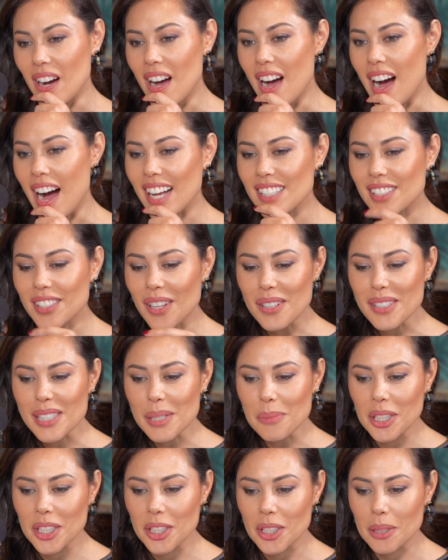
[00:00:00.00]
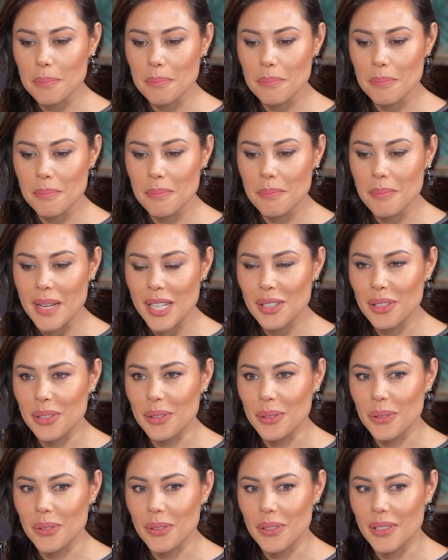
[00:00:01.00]
I saw somewhere in your
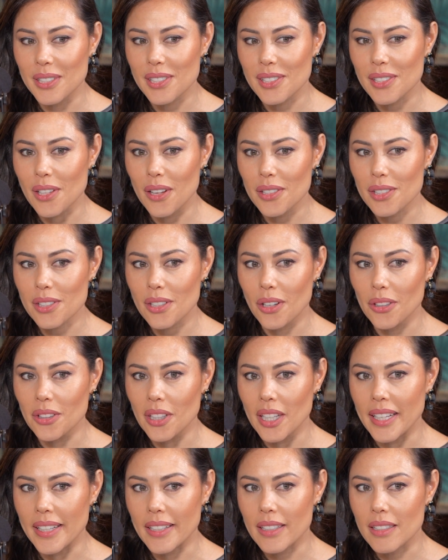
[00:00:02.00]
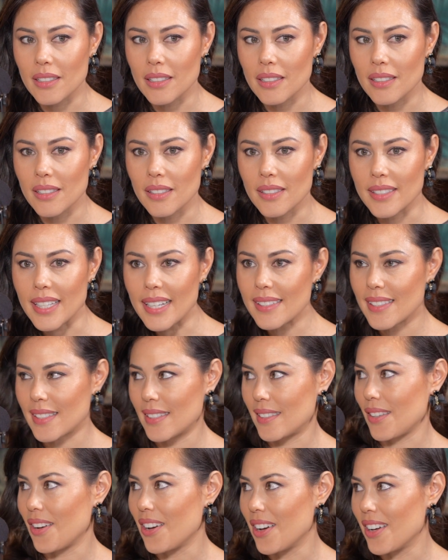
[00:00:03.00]
menu a sauce called like
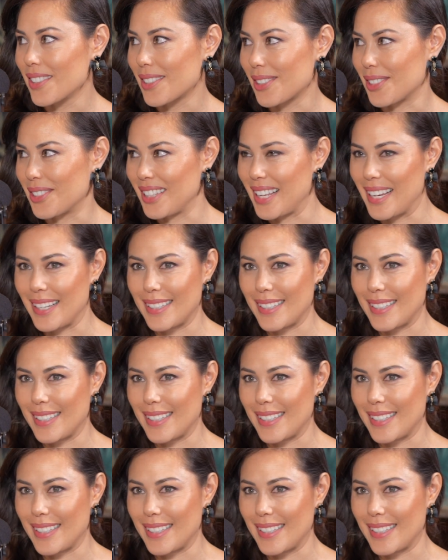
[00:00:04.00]
sexy sauce or like